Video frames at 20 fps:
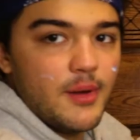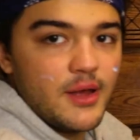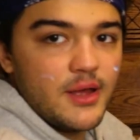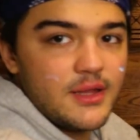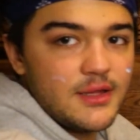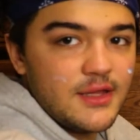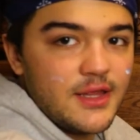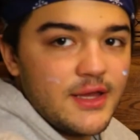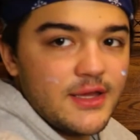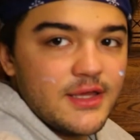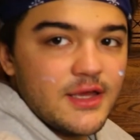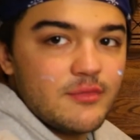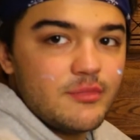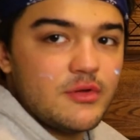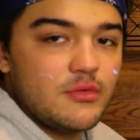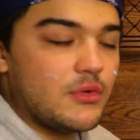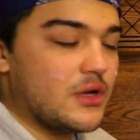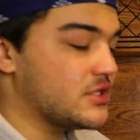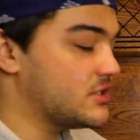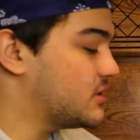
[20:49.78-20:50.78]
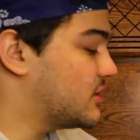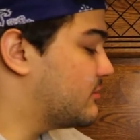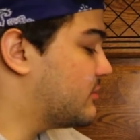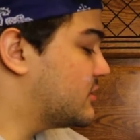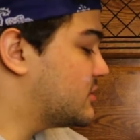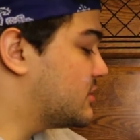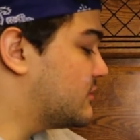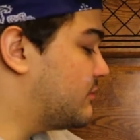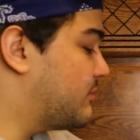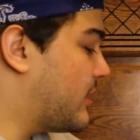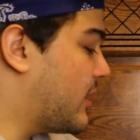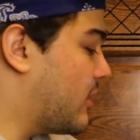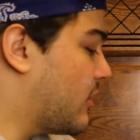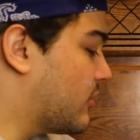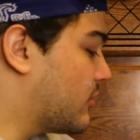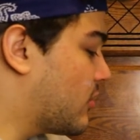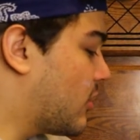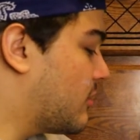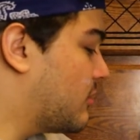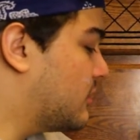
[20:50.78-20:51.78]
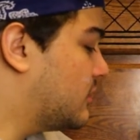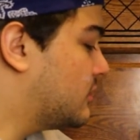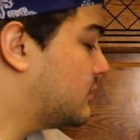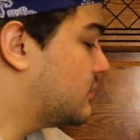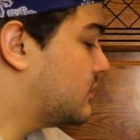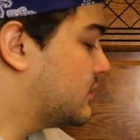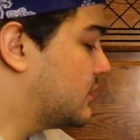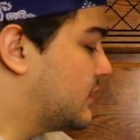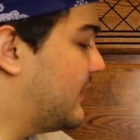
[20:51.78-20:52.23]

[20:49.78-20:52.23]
But like, I've been watching a bunch of paranormal